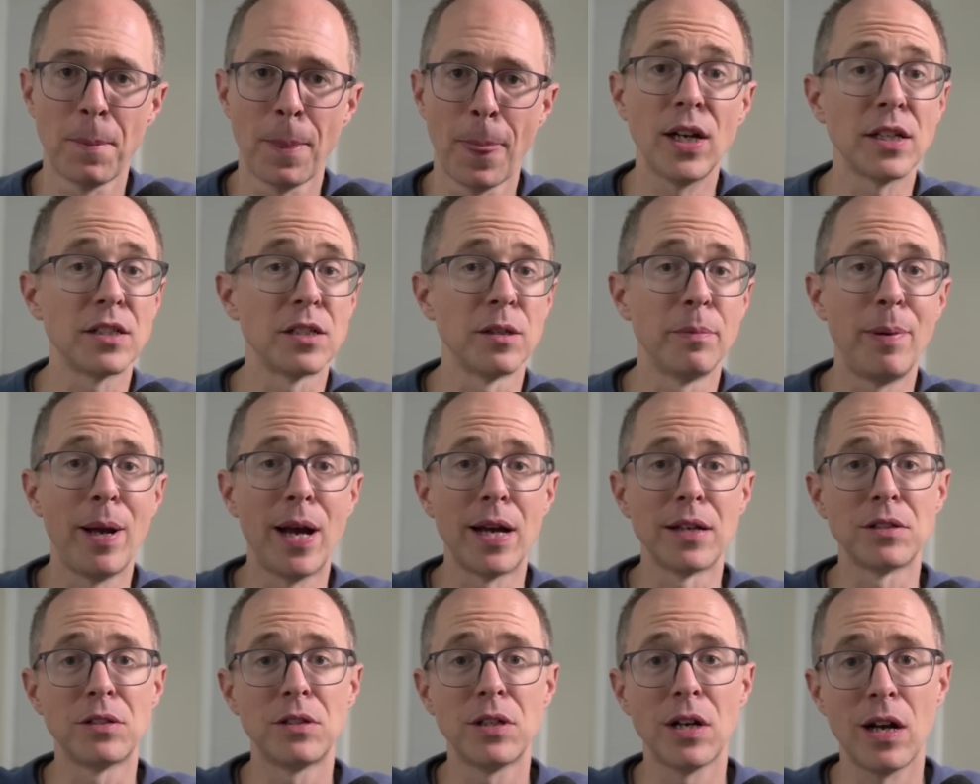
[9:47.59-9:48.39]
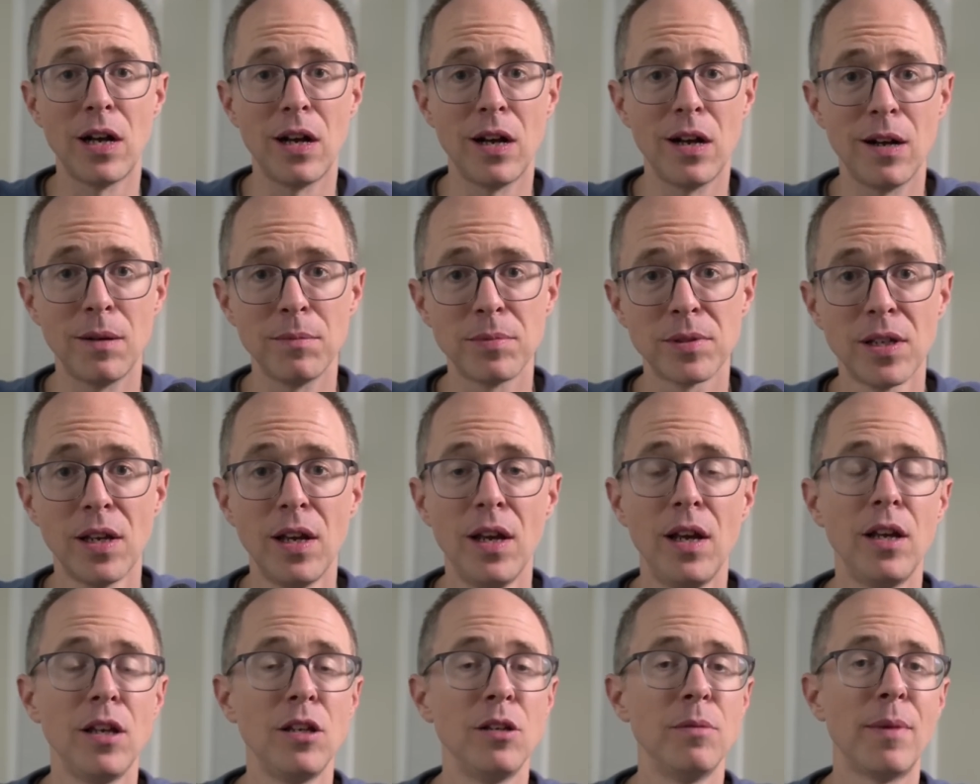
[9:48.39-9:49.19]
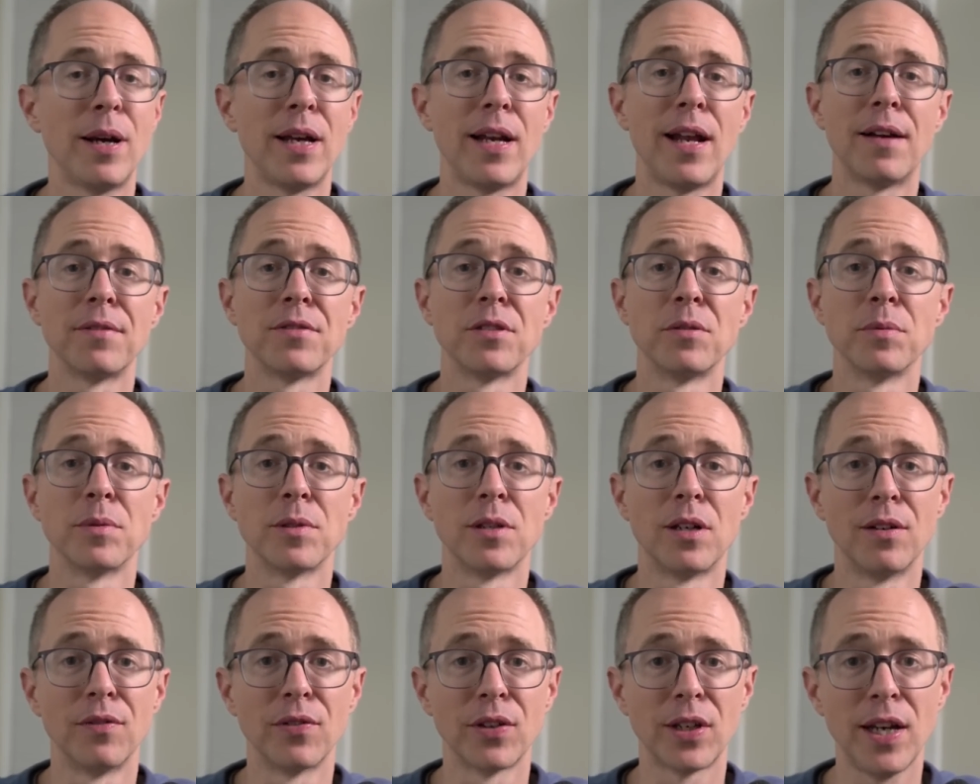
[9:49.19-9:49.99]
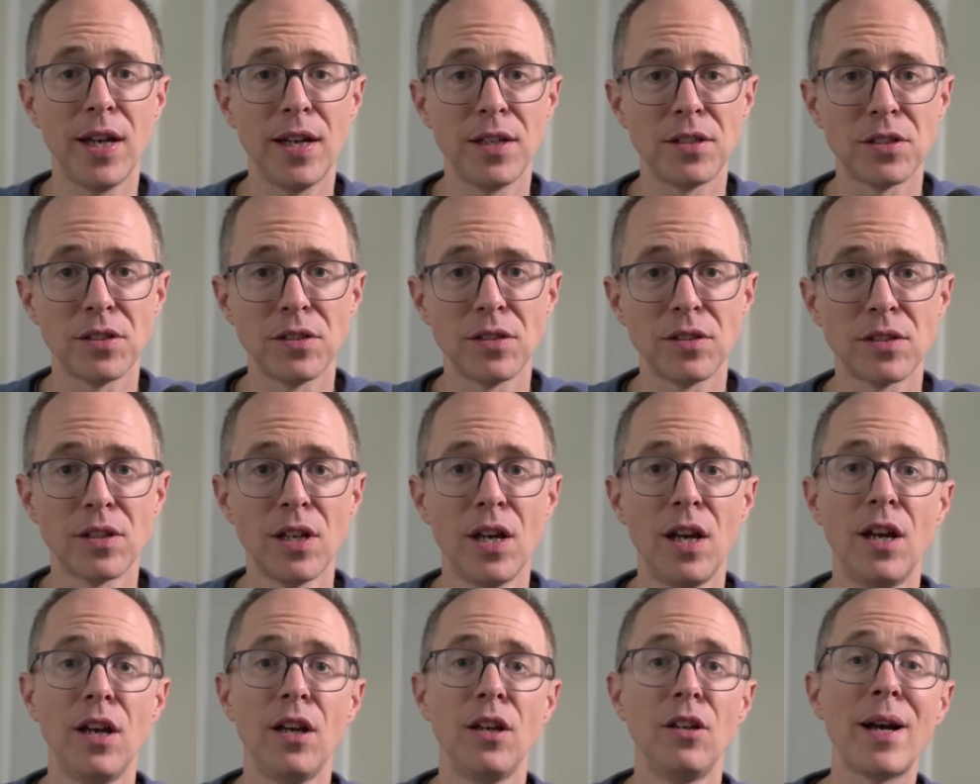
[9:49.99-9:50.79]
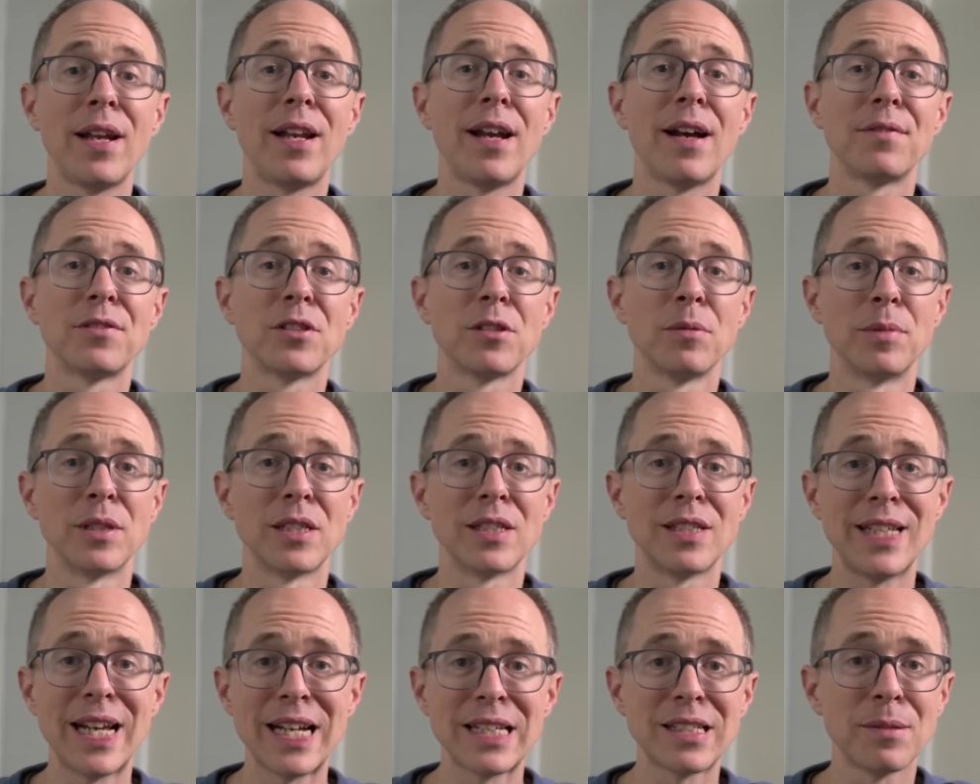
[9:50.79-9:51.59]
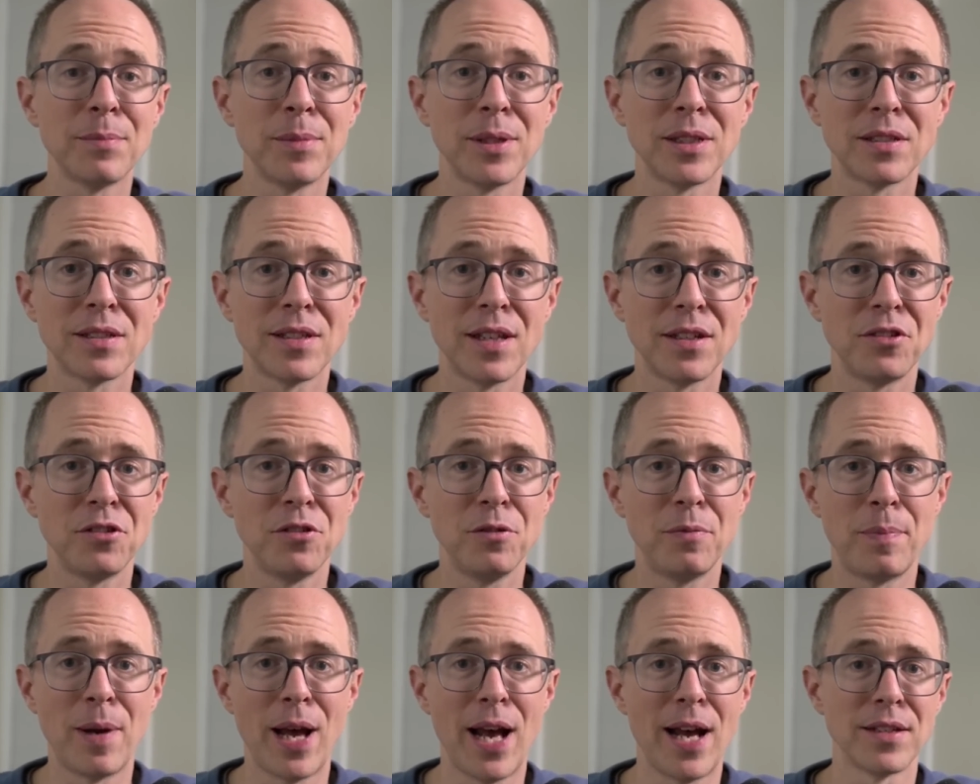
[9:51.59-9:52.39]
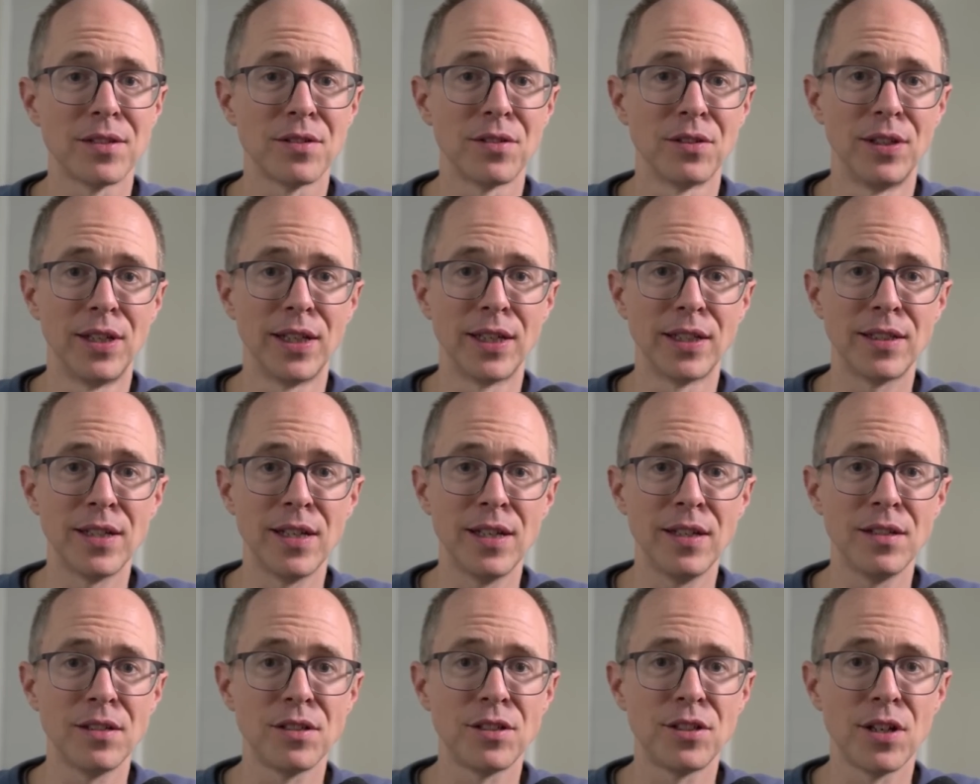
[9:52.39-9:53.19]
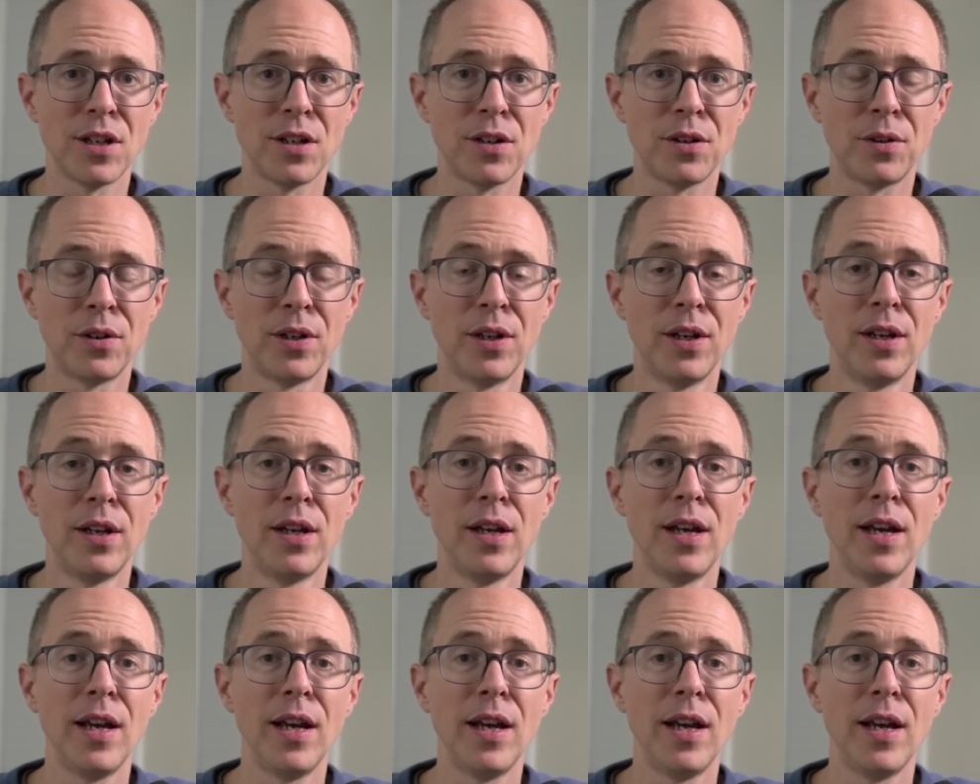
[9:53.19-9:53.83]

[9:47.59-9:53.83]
You got your past jobs, you might have some certifications, you might have some assessments that you've passed on LinkedIn to show,